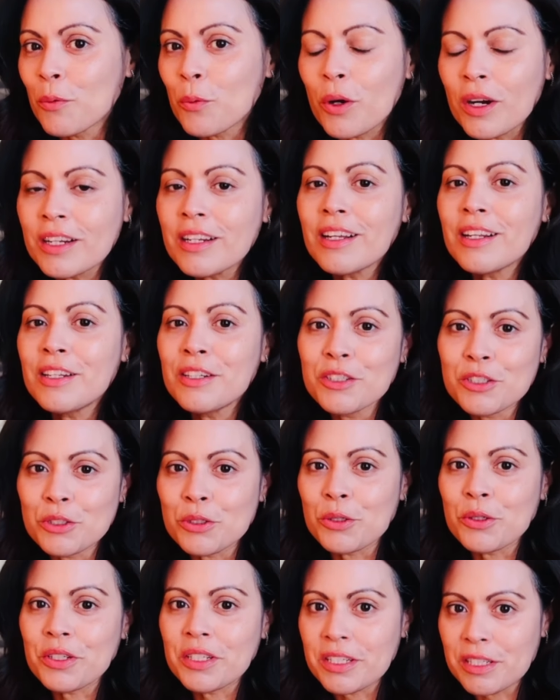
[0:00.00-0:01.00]
What a
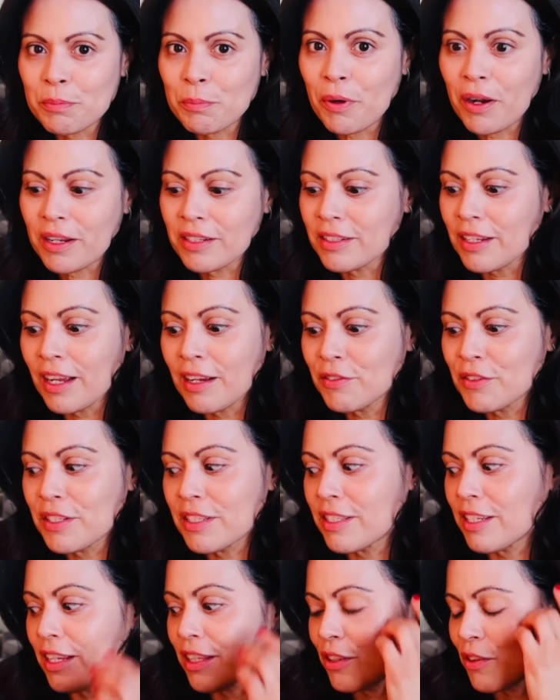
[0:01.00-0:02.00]
luxurious brand, I have to
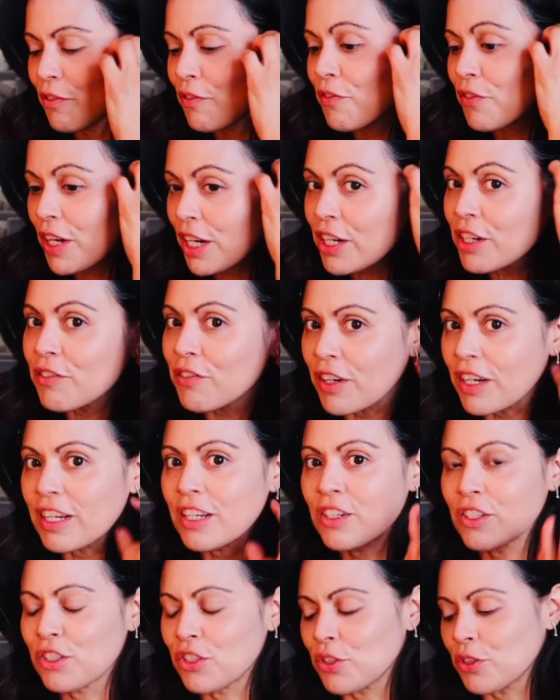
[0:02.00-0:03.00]
say. They're very, very
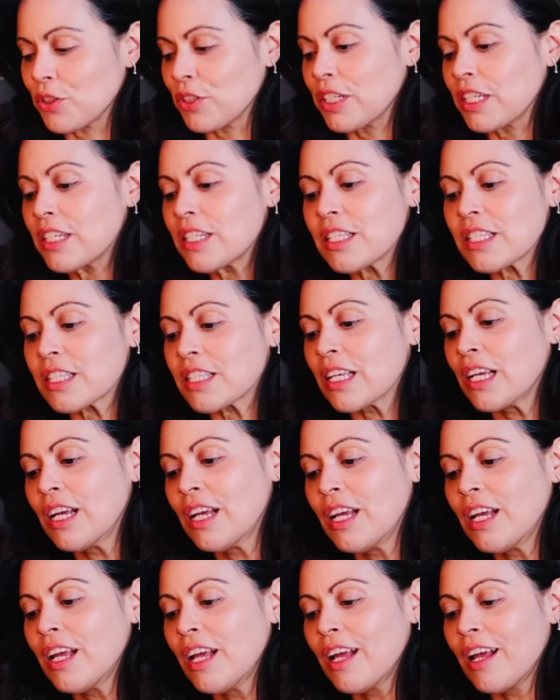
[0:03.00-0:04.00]
luxurious,
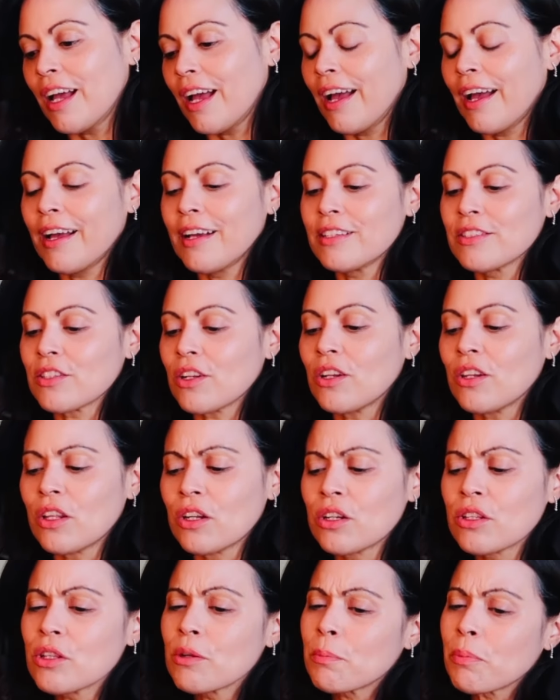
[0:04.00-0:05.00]
and a
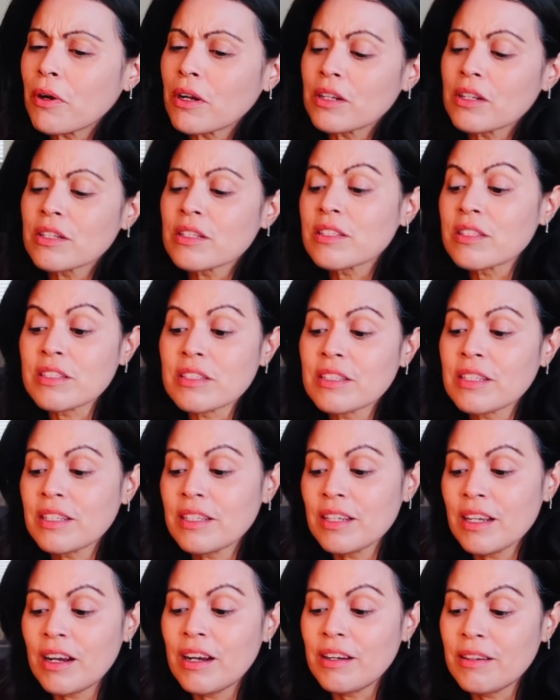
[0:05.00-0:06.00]
lot of their products
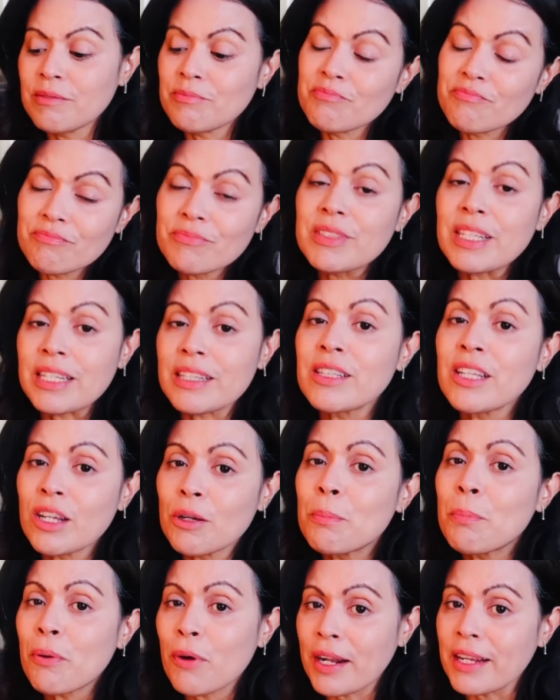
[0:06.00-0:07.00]

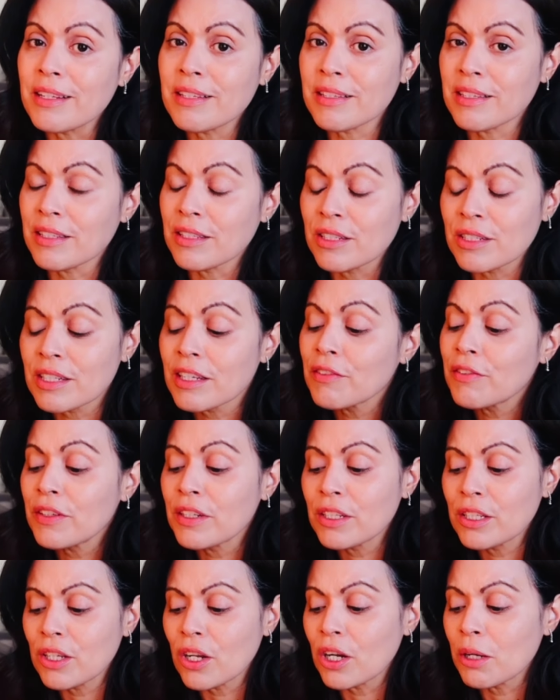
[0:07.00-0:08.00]
they're pricey. They
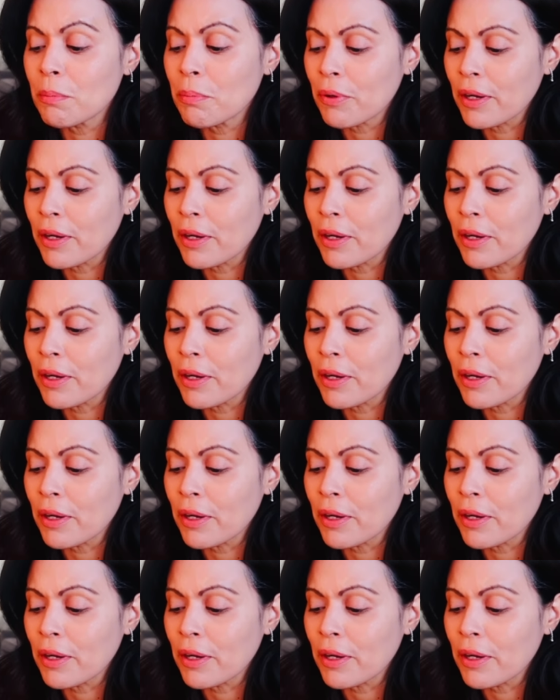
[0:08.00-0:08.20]
definitely are